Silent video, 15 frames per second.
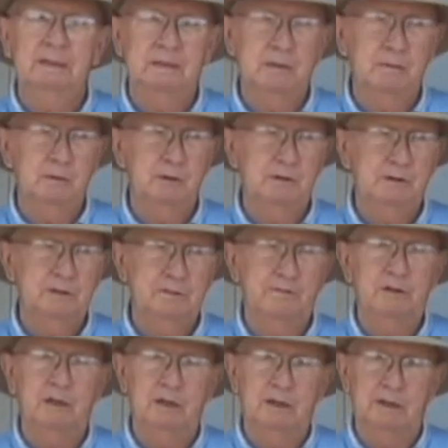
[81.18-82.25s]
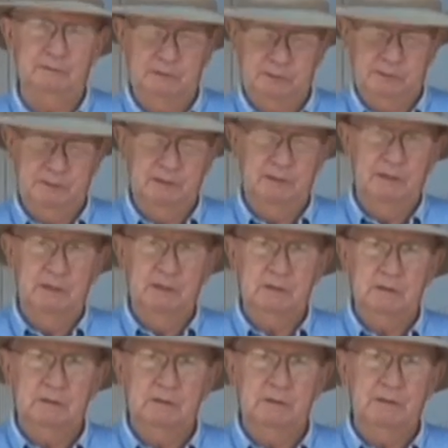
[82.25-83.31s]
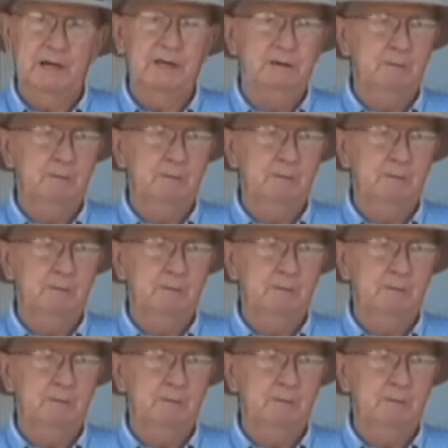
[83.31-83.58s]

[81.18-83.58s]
and the community of Goffs. So